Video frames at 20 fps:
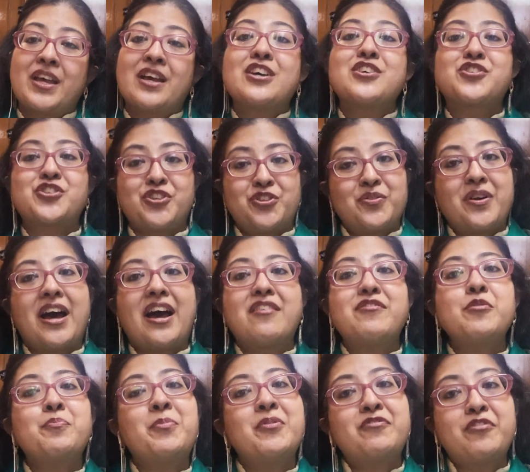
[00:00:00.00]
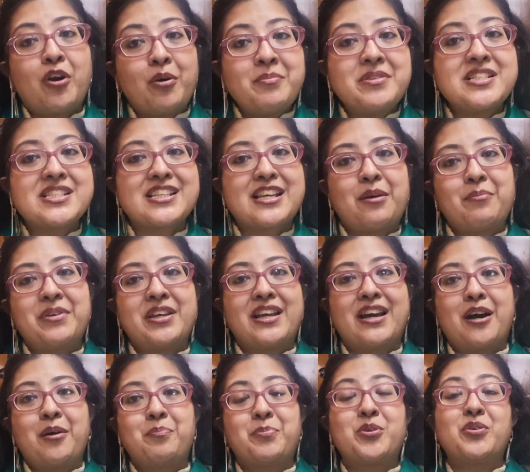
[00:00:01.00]
So you have a performance coming
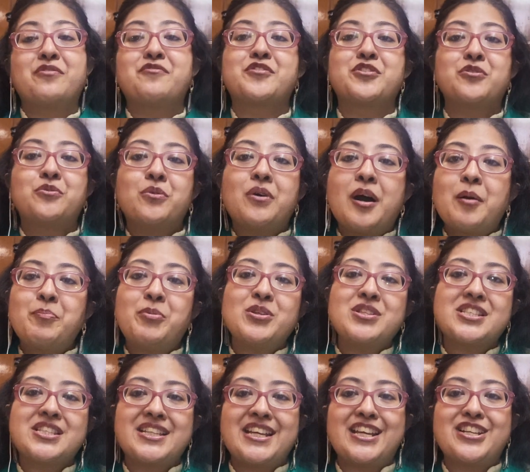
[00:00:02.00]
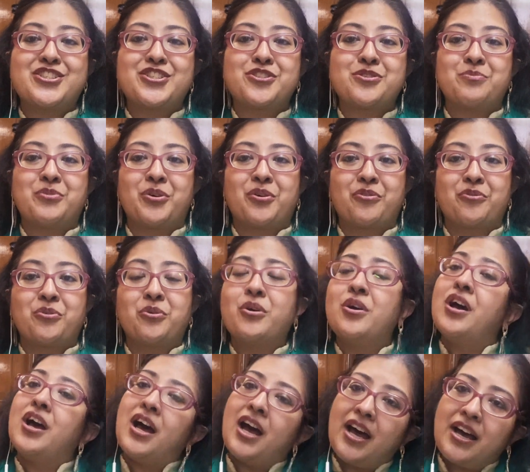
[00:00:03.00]
up, you have to go up on stage tomorrow.
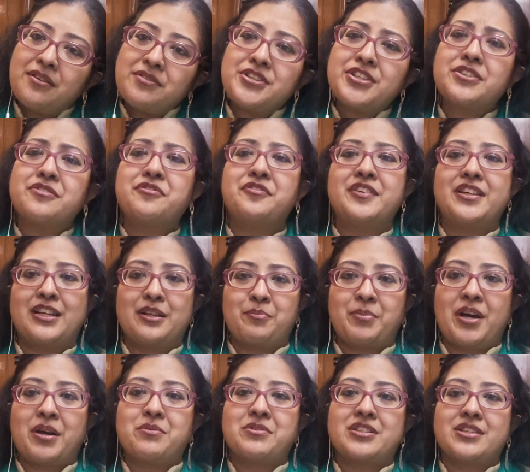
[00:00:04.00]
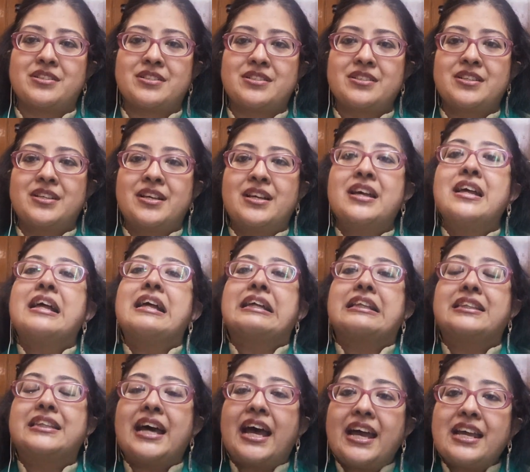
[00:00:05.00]
How do you feel about it?
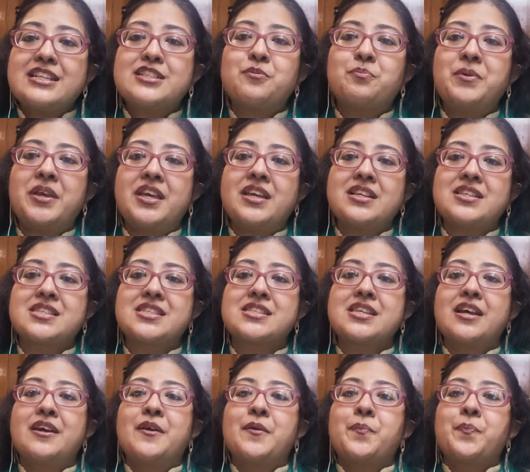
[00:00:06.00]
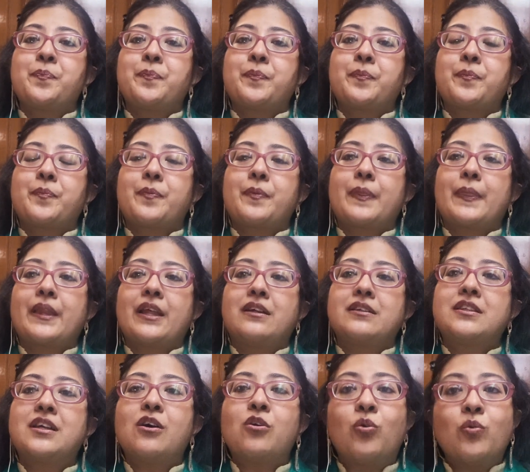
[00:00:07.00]
That makes
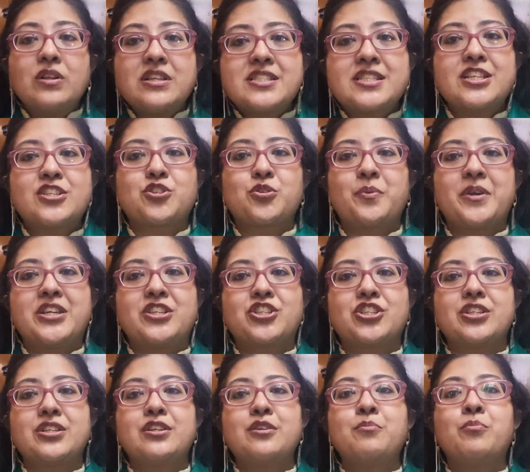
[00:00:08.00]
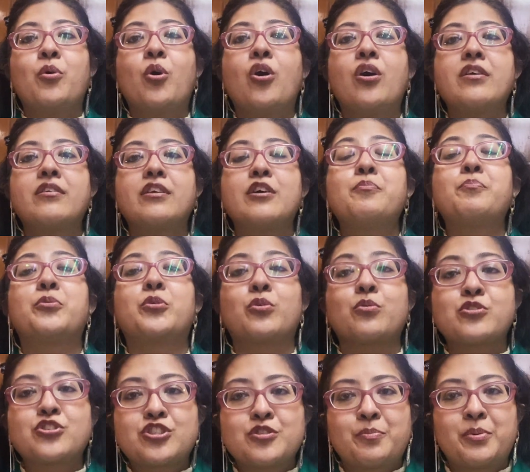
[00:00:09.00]
the whole situation more
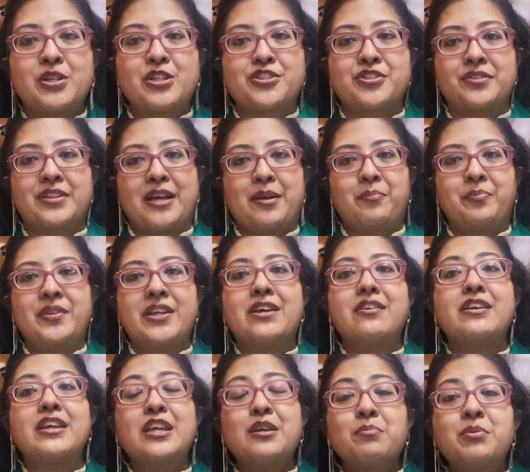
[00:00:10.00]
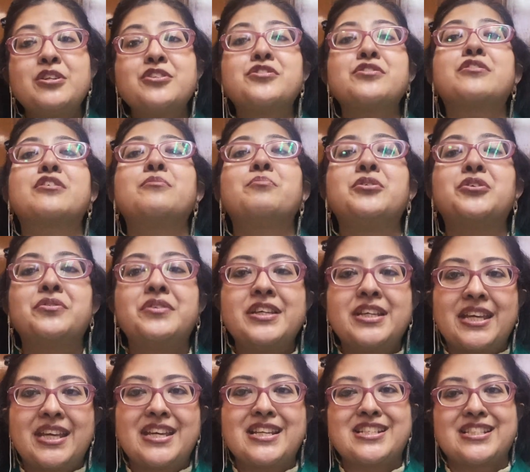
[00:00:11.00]
approachable to them. They're able to
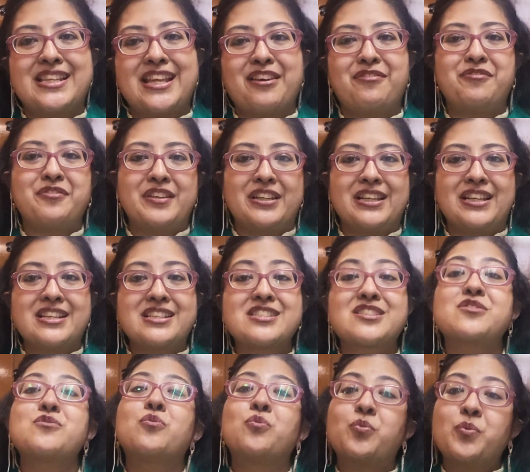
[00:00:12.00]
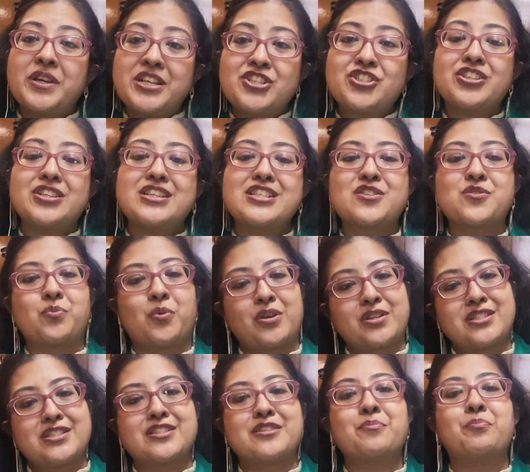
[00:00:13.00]
communicate their feelings, which is
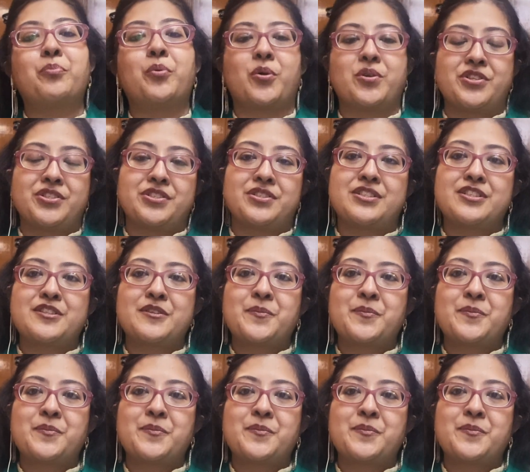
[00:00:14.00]
what is important.